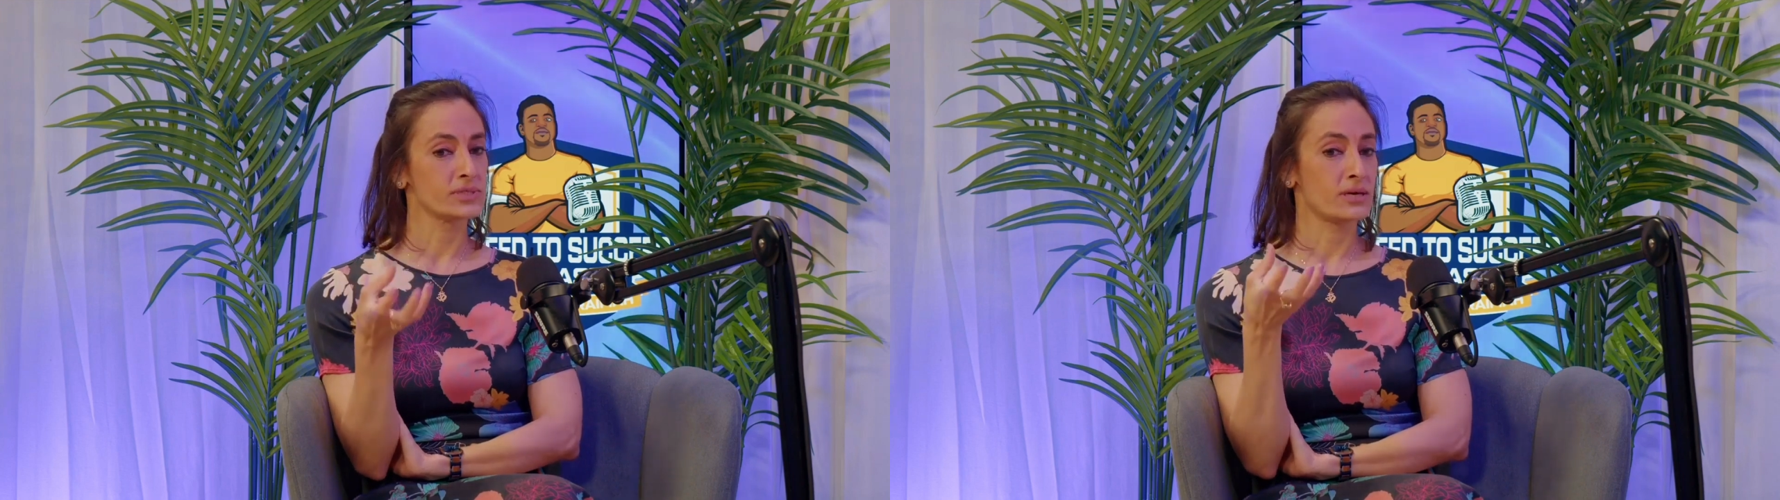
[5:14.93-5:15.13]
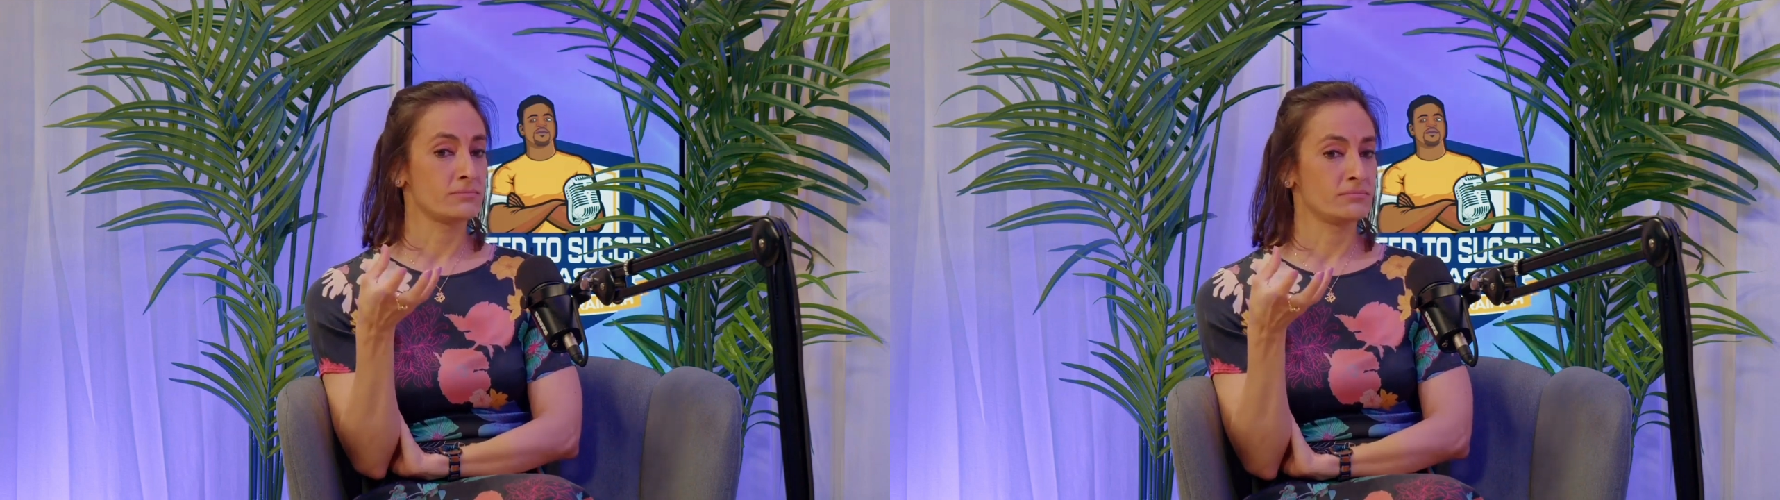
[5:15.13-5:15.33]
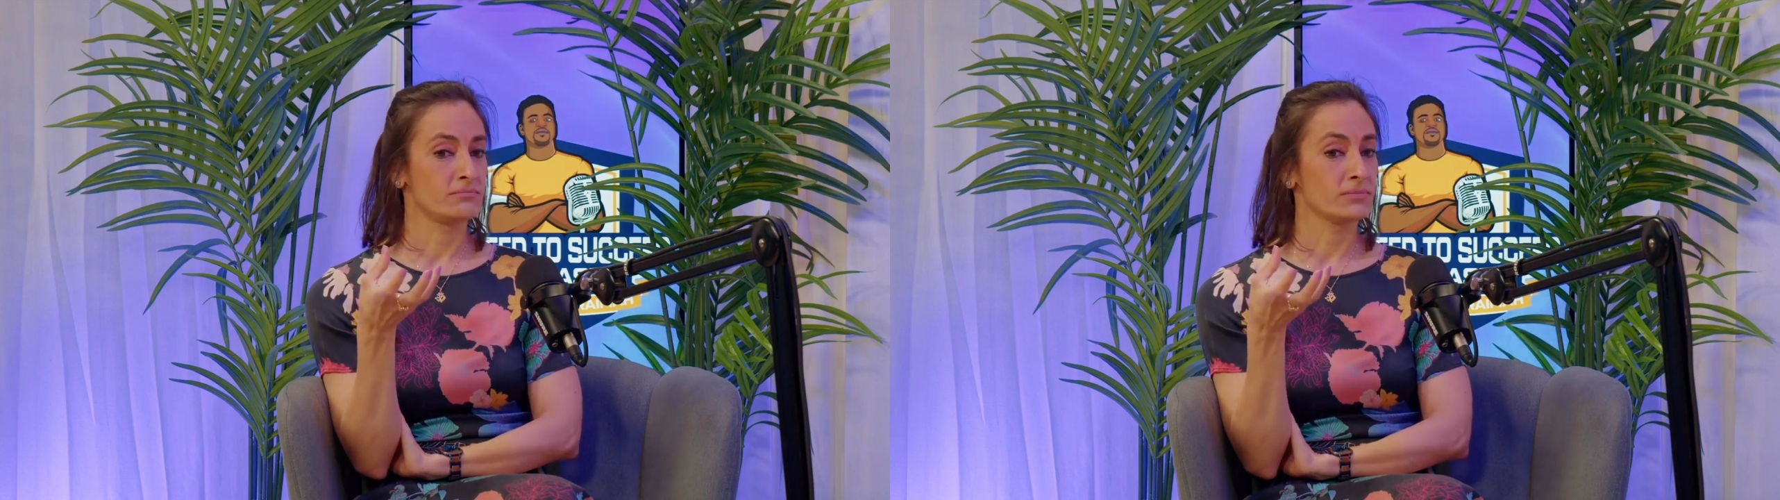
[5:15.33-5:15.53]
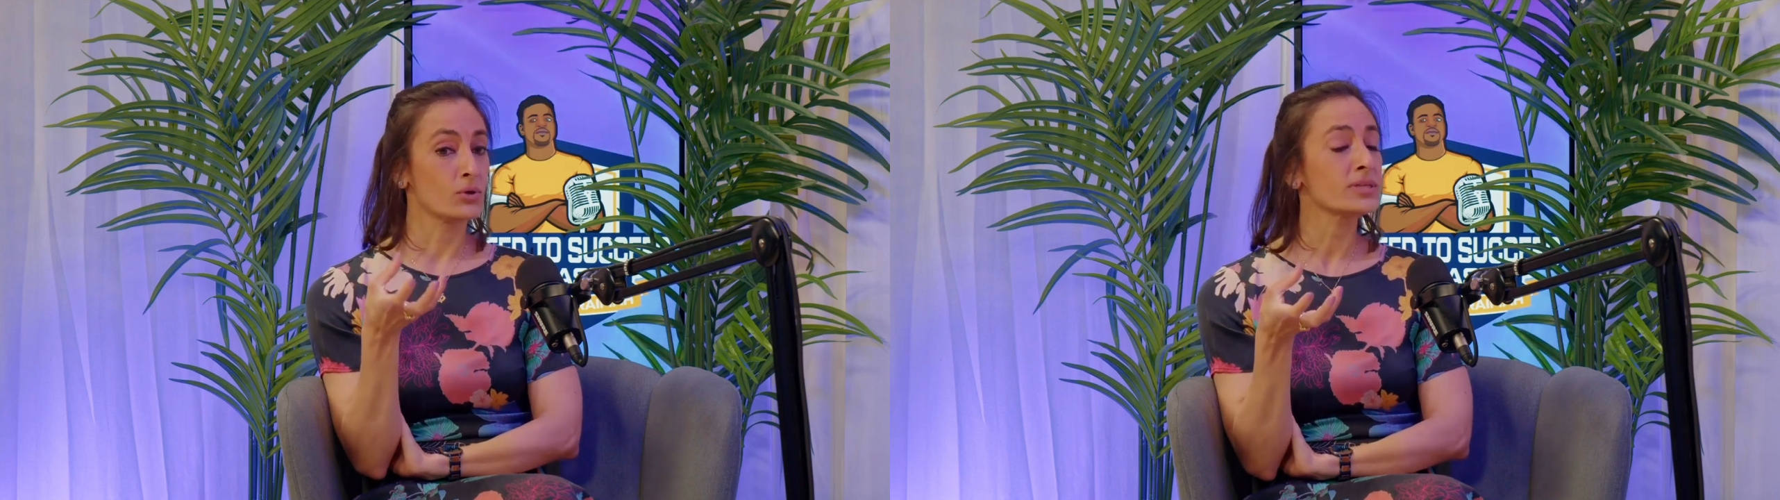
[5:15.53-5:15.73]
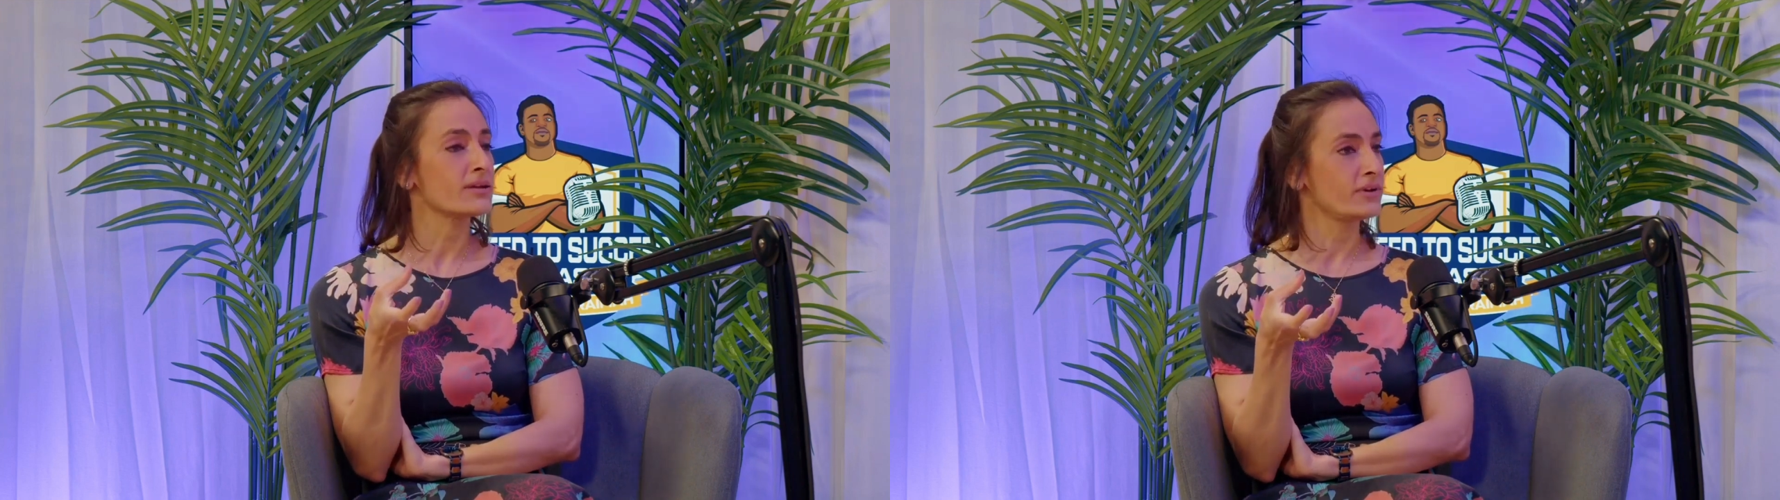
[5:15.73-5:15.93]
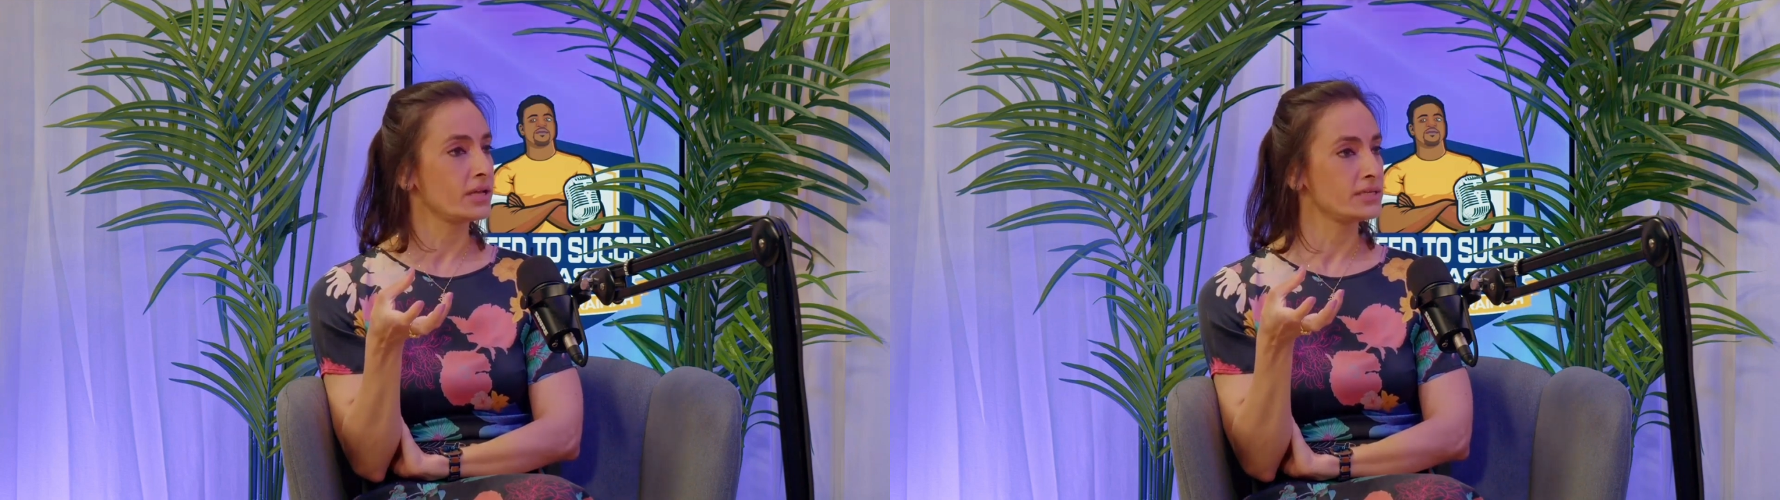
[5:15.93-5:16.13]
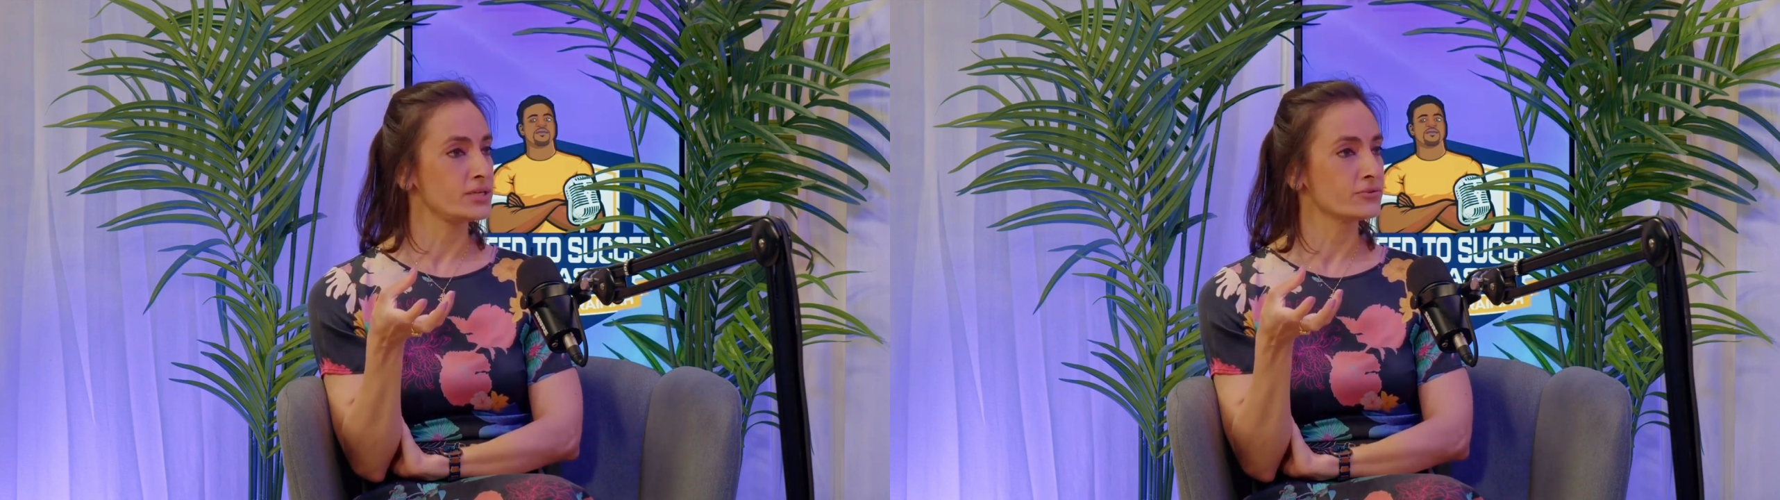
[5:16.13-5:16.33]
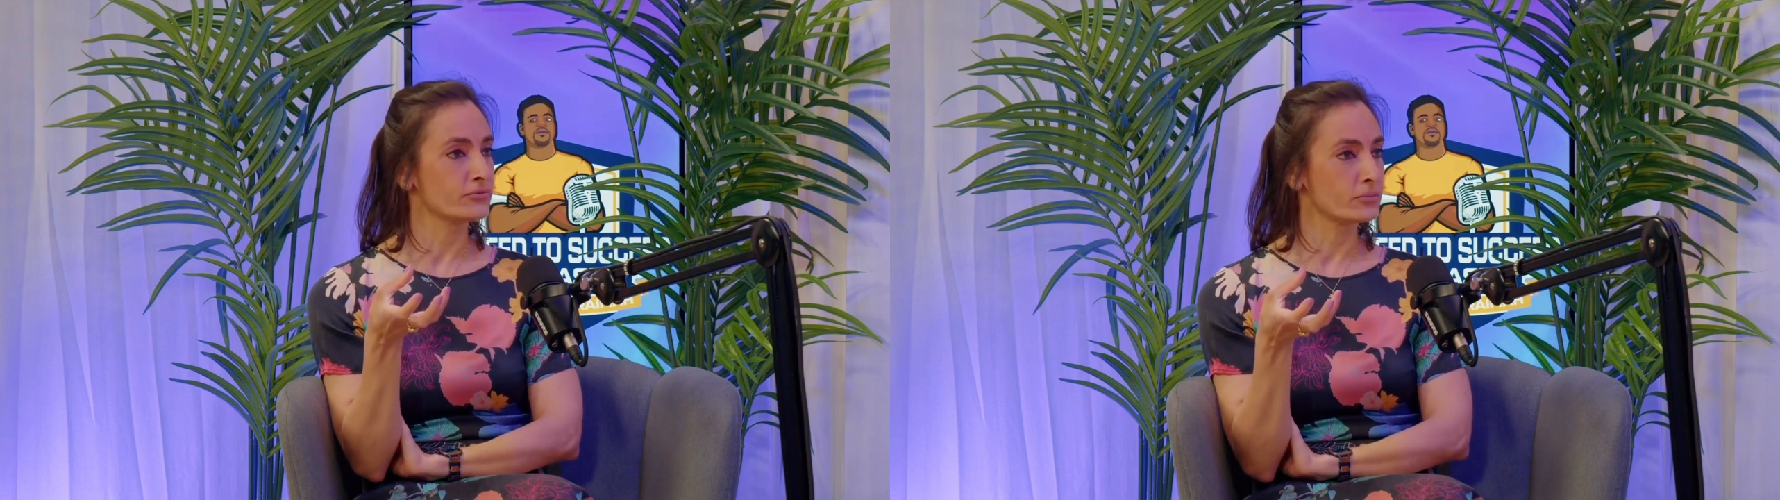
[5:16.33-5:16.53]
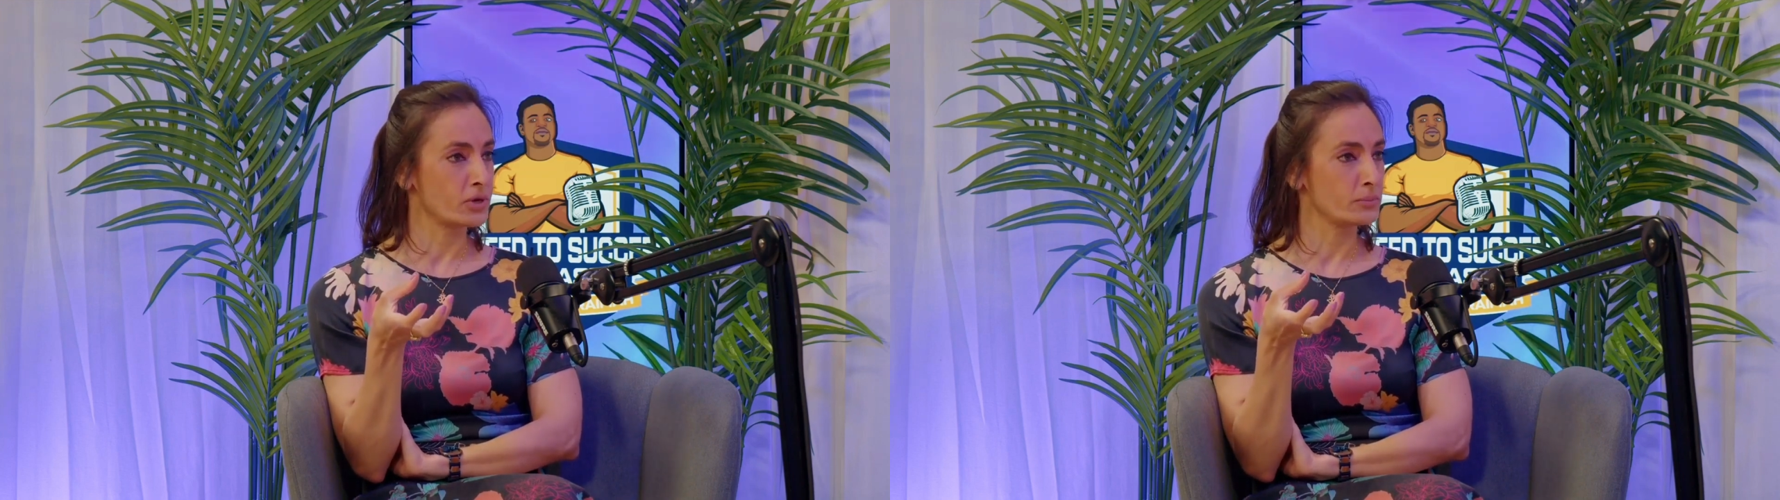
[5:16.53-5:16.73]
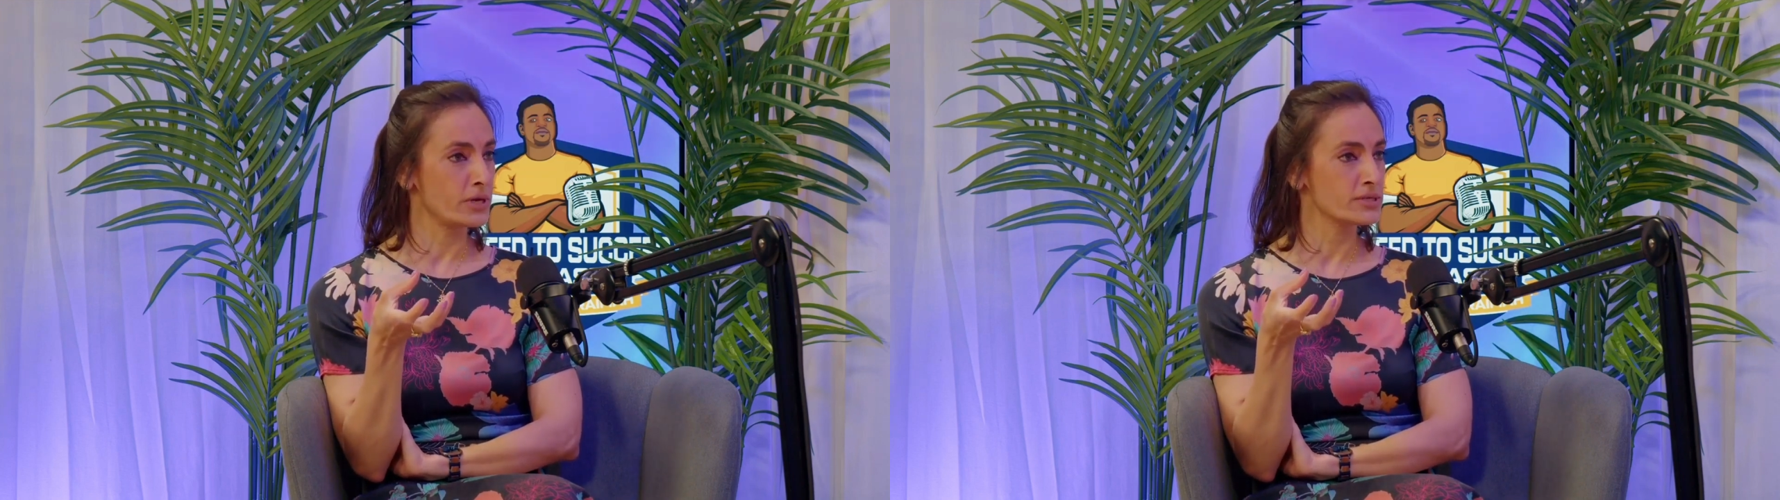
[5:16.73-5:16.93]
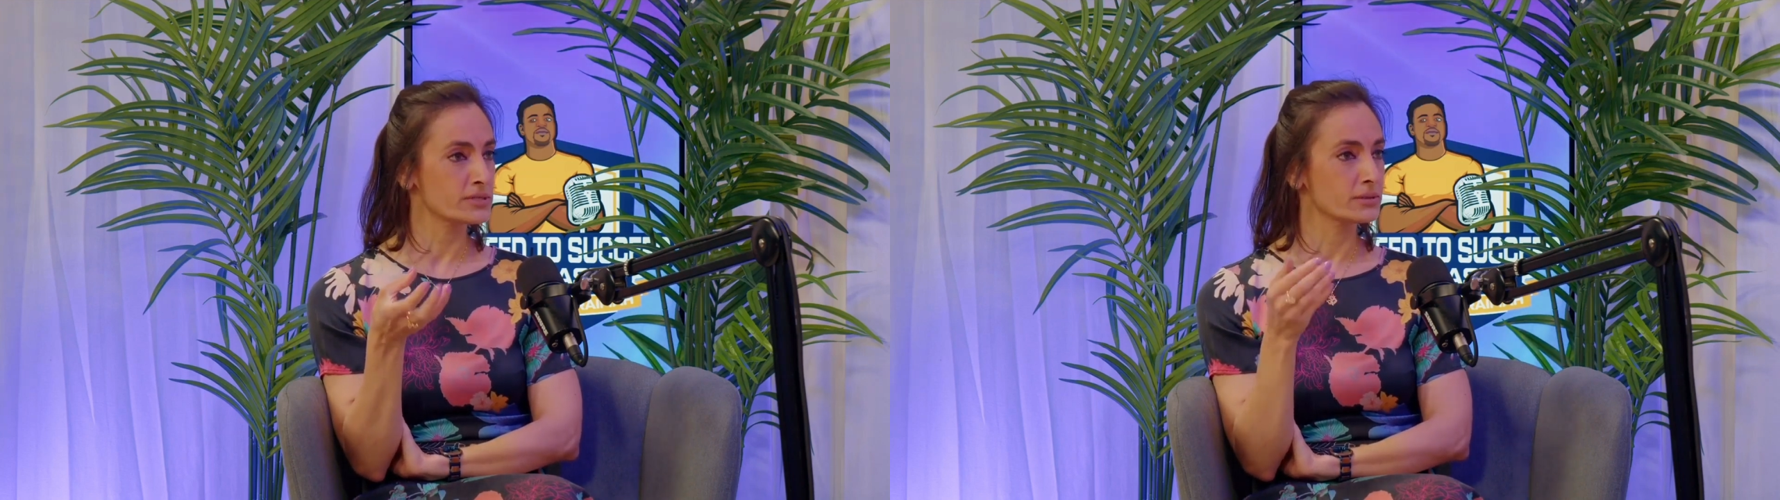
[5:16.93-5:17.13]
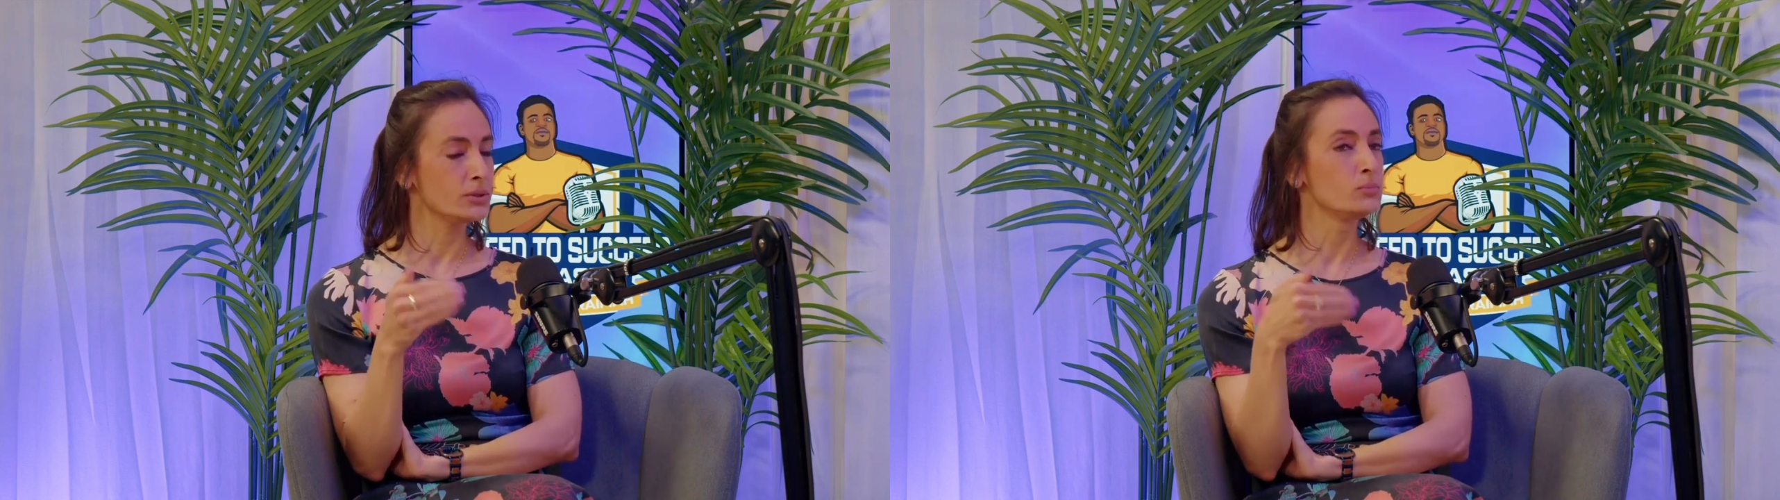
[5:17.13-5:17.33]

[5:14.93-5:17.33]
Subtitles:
got that validation from one person,